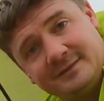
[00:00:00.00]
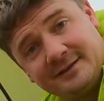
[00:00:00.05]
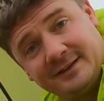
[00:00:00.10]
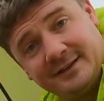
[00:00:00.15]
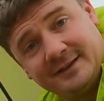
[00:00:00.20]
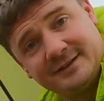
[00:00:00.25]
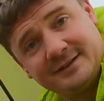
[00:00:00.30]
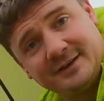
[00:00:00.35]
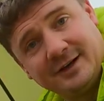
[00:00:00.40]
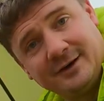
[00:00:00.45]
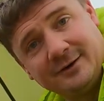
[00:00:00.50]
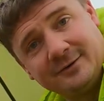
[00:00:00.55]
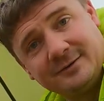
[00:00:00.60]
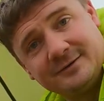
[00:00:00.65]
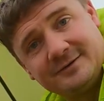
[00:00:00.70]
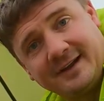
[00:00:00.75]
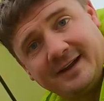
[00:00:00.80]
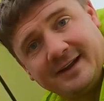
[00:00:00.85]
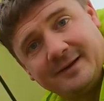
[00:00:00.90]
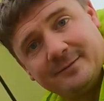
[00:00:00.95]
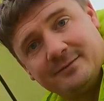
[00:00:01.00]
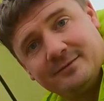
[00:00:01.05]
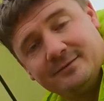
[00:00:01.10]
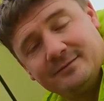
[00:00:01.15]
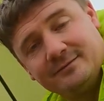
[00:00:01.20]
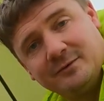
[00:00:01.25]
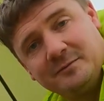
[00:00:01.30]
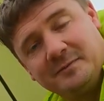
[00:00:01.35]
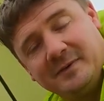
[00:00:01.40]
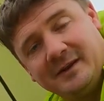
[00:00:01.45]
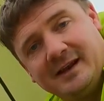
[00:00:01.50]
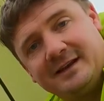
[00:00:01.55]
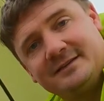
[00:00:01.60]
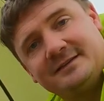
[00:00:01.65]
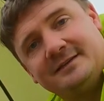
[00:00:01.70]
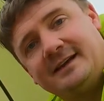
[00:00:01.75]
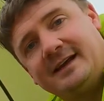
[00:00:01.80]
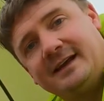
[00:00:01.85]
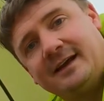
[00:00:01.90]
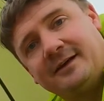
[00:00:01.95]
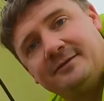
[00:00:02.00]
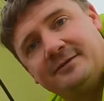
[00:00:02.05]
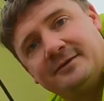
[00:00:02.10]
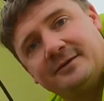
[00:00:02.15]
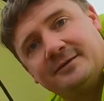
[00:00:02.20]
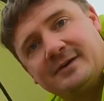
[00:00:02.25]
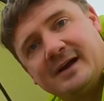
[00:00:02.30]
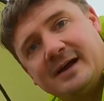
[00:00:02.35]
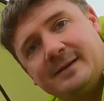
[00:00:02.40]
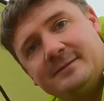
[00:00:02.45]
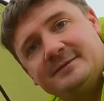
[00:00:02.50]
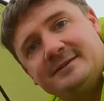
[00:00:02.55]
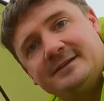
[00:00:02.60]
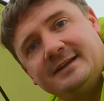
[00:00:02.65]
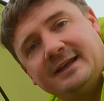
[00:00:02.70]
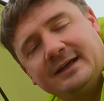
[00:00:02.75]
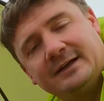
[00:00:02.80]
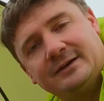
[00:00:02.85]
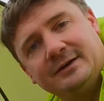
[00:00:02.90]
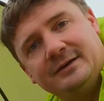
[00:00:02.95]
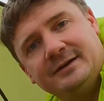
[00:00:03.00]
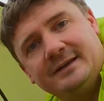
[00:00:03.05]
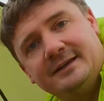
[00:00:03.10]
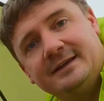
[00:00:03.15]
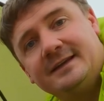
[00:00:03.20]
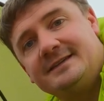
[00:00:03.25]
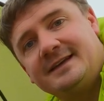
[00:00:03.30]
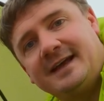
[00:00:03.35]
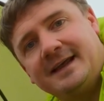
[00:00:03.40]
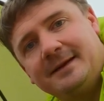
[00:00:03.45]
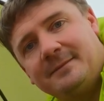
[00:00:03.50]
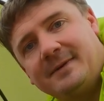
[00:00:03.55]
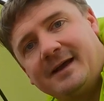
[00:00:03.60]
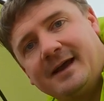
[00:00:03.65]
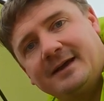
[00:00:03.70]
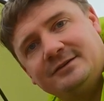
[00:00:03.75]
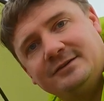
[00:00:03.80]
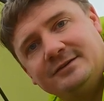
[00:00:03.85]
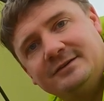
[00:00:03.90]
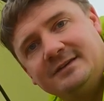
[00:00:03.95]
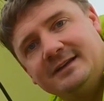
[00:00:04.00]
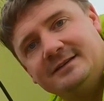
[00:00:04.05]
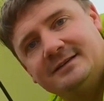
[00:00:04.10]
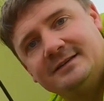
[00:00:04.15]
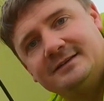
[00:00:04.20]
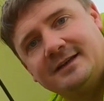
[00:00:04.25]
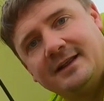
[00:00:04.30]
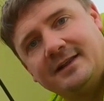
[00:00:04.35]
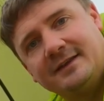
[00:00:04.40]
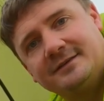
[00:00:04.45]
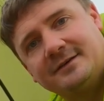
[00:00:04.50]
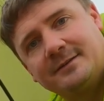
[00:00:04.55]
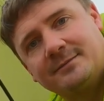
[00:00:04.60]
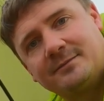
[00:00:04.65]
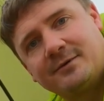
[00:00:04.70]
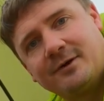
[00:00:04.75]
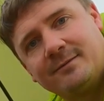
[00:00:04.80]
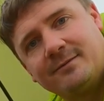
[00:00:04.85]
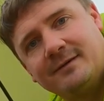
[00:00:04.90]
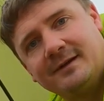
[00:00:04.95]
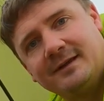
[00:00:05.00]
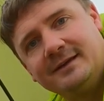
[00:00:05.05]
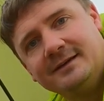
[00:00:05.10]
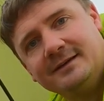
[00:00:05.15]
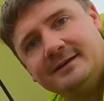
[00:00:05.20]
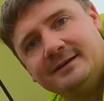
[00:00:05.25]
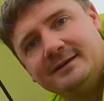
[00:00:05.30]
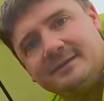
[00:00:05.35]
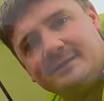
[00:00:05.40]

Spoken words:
So this total setup would be less than 800 grams, including the 10 pegs you need to set this up properly.